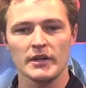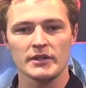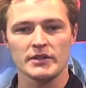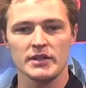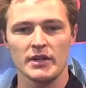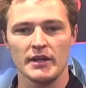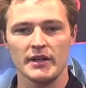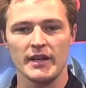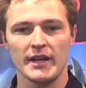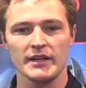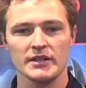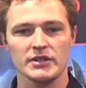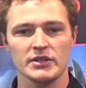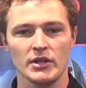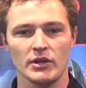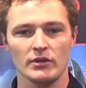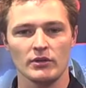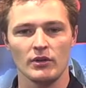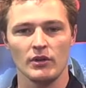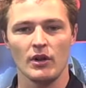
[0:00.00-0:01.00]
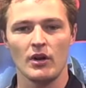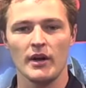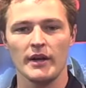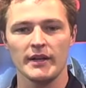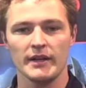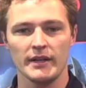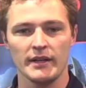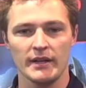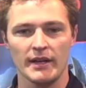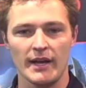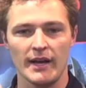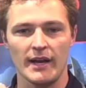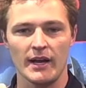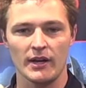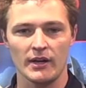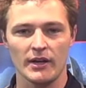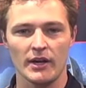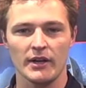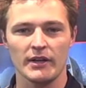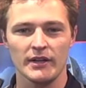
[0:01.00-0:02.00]
so the external lining
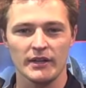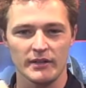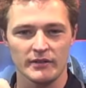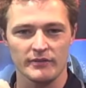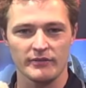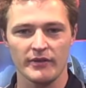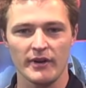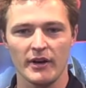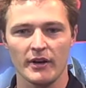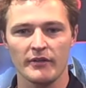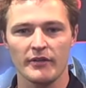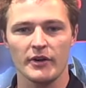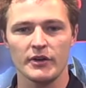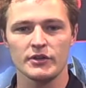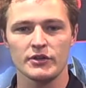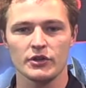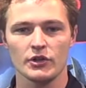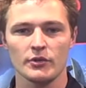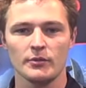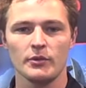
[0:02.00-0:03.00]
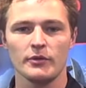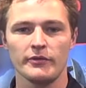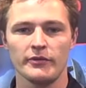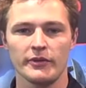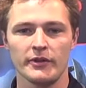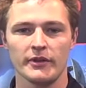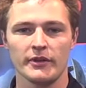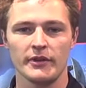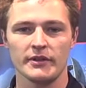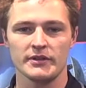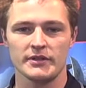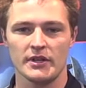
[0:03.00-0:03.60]
coating is very, very durable for the,